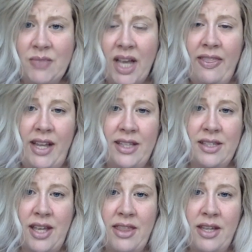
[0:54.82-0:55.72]
and that's,
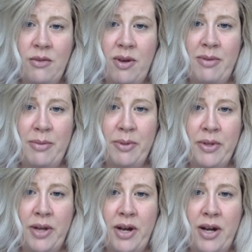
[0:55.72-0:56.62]
I think, why
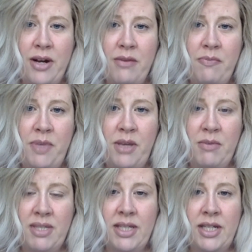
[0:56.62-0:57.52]
people are being
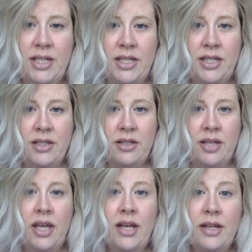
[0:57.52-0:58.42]
misled to still
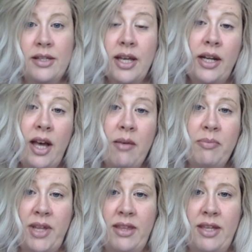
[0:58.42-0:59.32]
sign
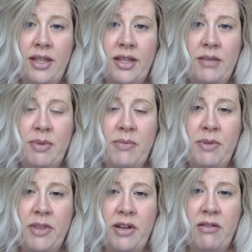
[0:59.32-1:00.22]
up. They think that the
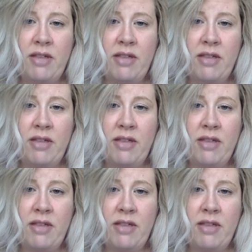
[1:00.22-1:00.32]
people that are